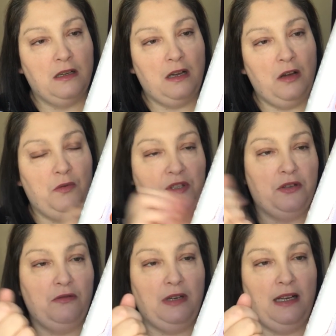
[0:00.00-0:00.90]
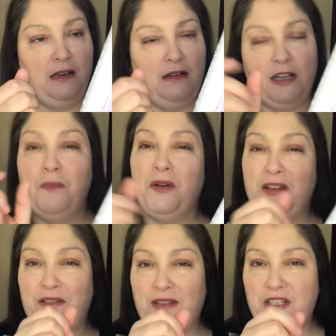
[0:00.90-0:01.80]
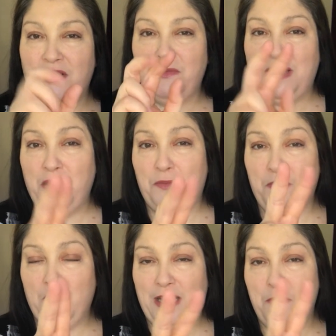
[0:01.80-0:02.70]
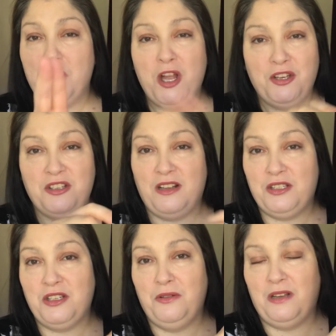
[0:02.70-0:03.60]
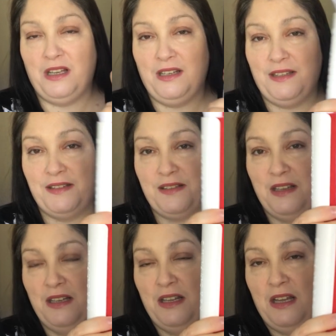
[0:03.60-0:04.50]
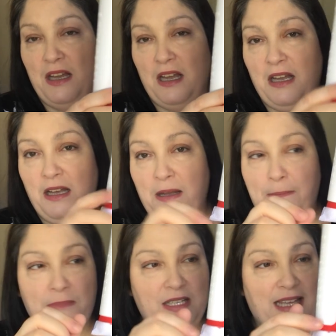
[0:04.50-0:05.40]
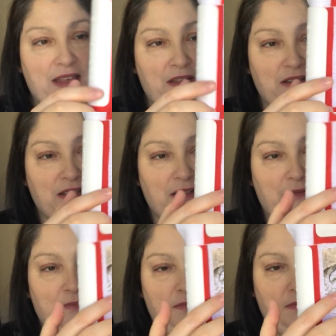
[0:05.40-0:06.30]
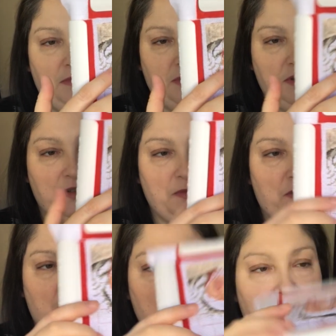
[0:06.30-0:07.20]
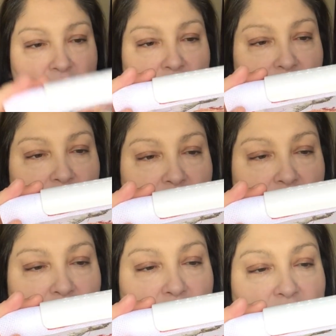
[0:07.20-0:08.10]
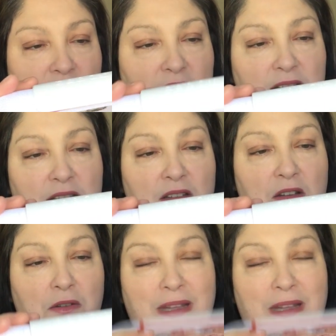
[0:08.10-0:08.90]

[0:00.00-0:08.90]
what you call it, like combined threads, you know, where you merge like 2 colours together to do some crosses. So